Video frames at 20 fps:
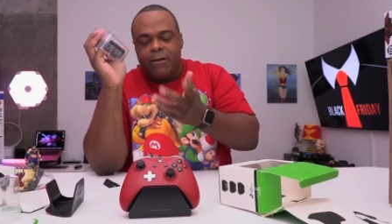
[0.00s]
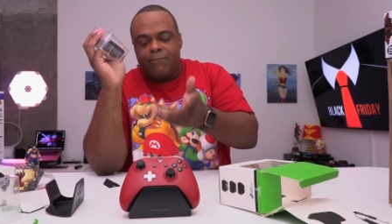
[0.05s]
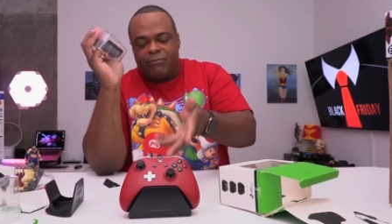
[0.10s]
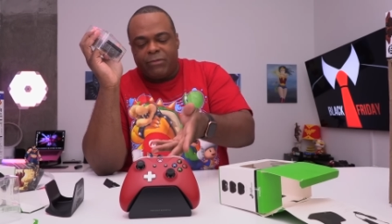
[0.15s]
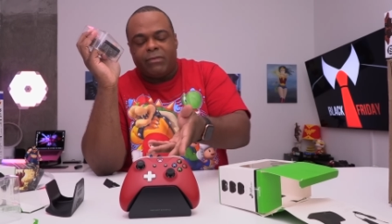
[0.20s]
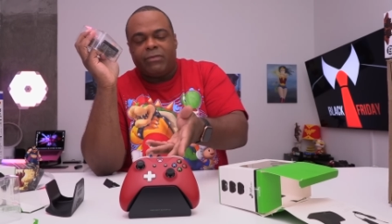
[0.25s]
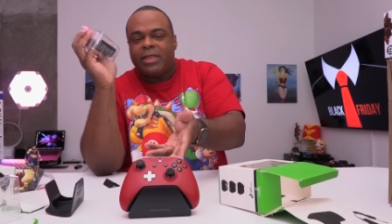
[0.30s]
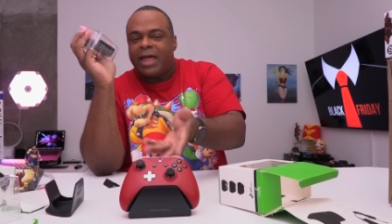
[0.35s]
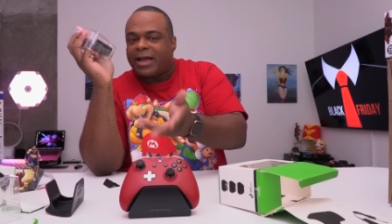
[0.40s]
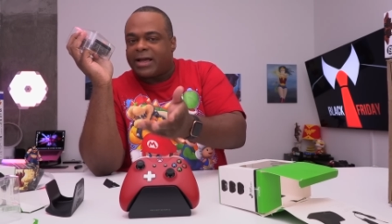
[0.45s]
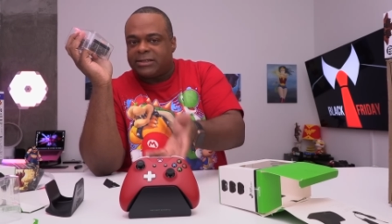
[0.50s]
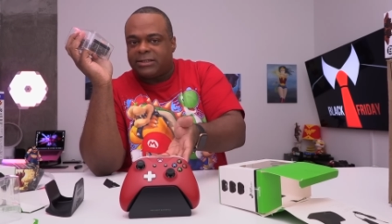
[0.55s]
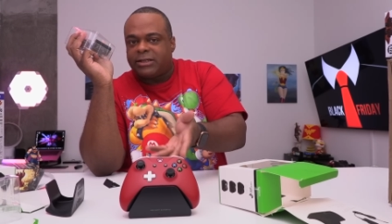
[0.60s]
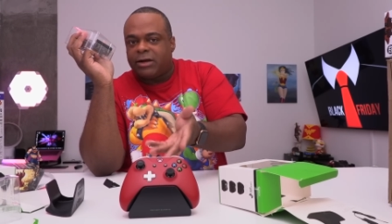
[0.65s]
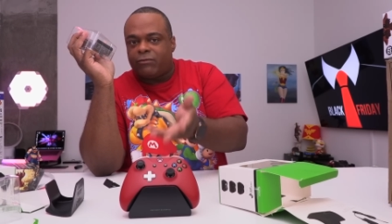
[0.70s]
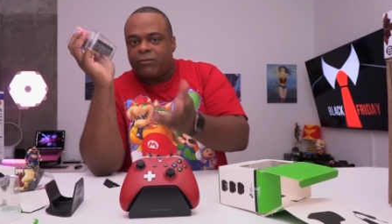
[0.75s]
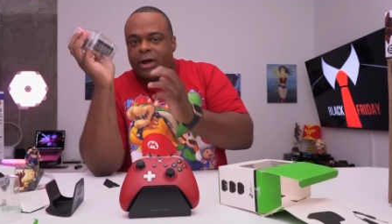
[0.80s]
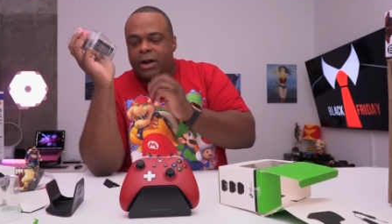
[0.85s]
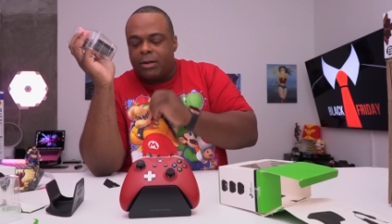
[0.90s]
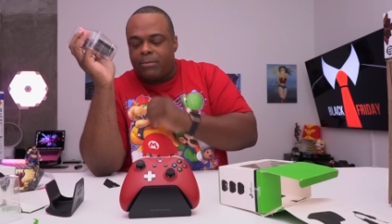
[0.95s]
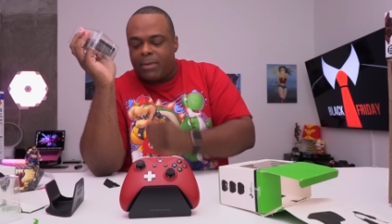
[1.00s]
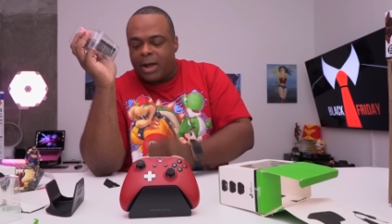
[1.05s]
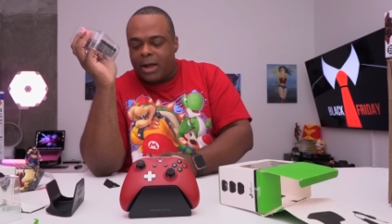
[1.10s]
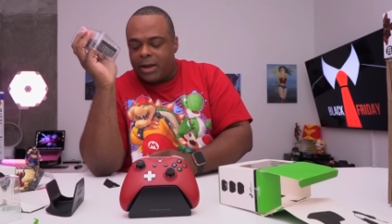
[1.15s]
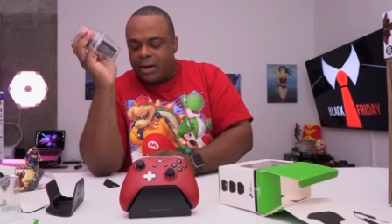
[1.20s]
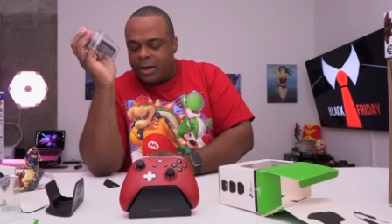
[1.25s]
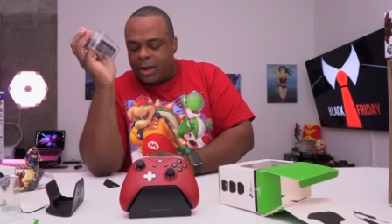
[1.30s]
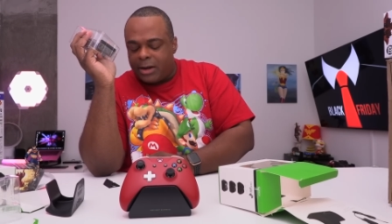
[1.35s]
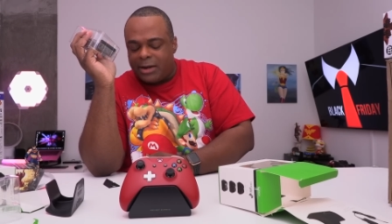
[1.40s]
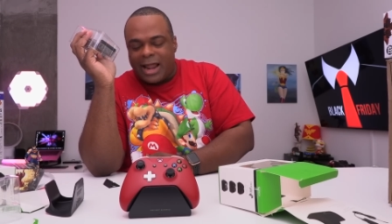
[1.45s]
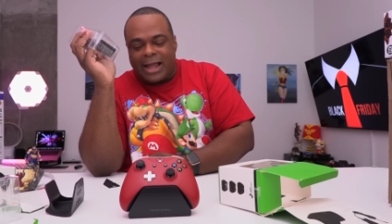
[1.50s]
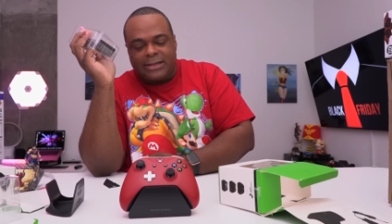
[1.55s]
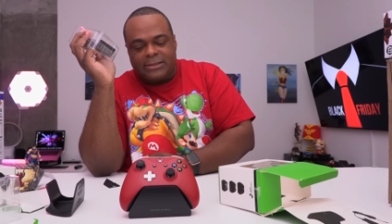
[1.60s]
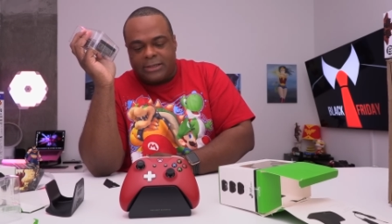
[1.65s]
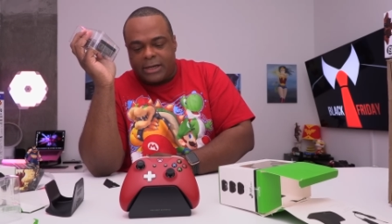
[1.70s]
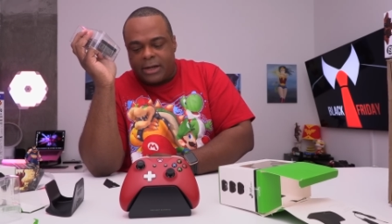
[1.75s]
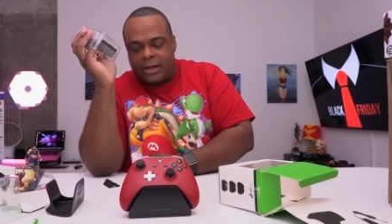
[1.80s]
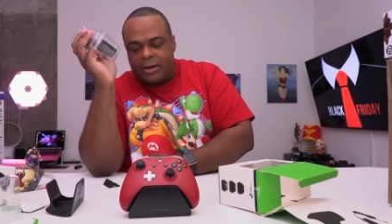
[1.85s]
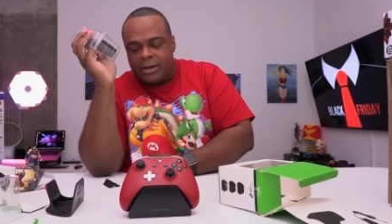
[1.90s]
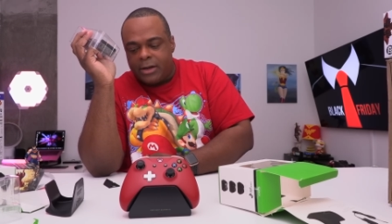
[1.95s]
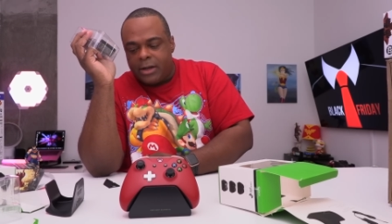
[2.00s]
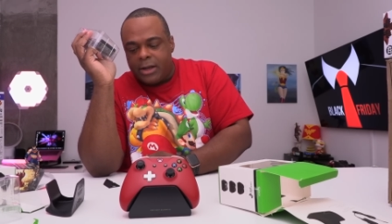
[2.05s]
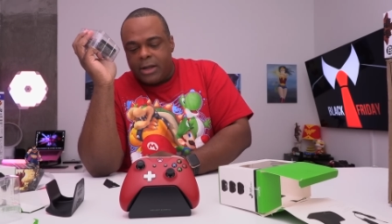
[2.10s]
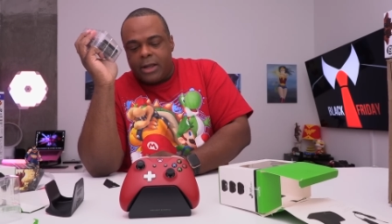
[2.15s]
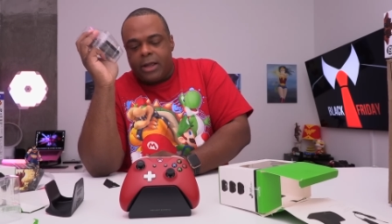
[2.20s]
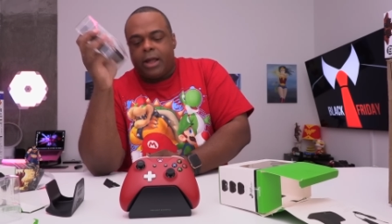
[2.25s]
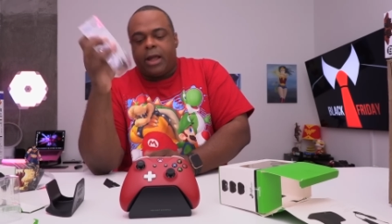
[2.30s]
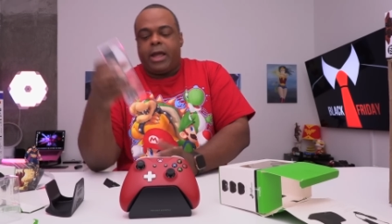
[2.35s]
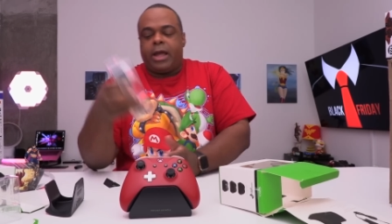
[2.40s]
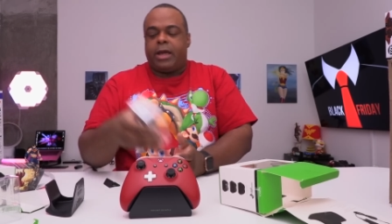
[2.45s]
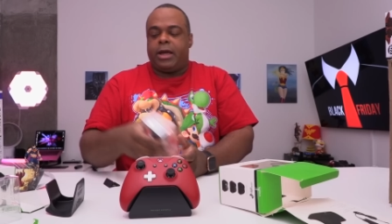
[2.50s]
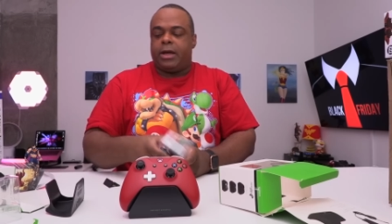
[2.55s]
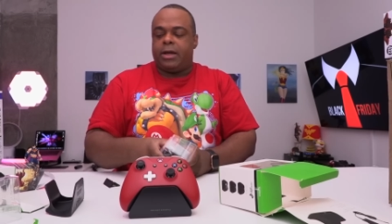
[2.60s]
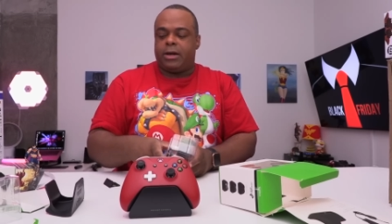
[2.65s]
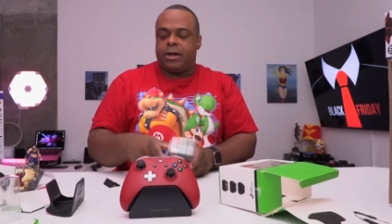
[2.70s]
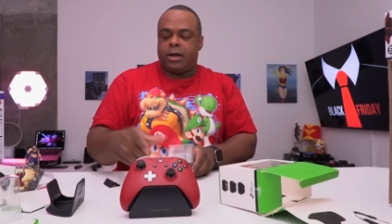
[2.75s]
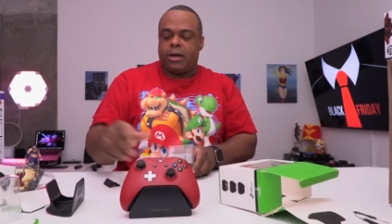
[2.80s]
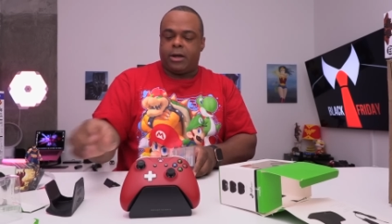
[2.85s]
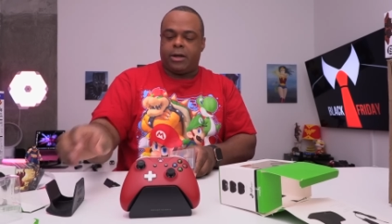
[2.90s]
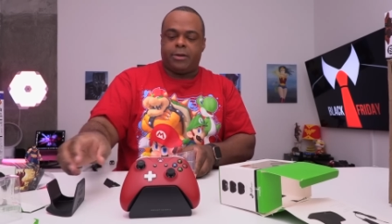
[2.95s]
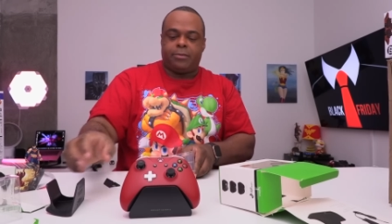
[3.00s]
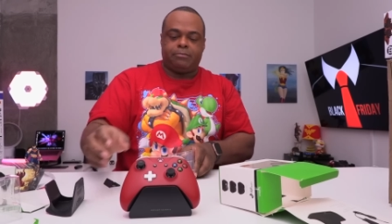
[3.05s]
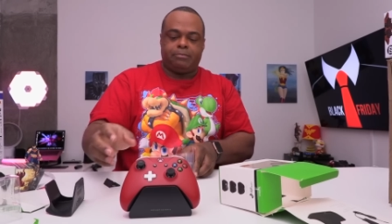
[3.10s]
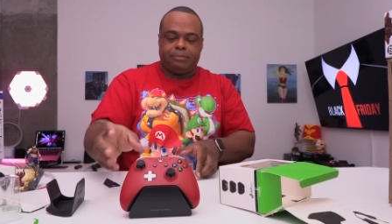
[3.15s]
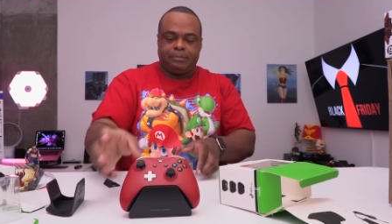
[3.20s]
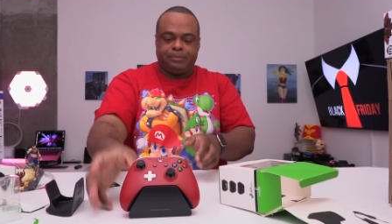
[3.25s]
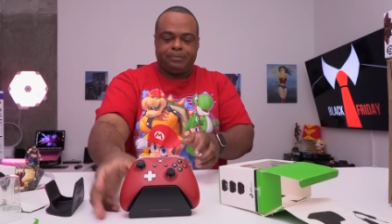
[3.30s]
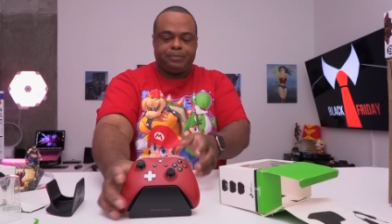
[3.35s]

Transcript: Then that could sit right on my uh, nightstand, and um,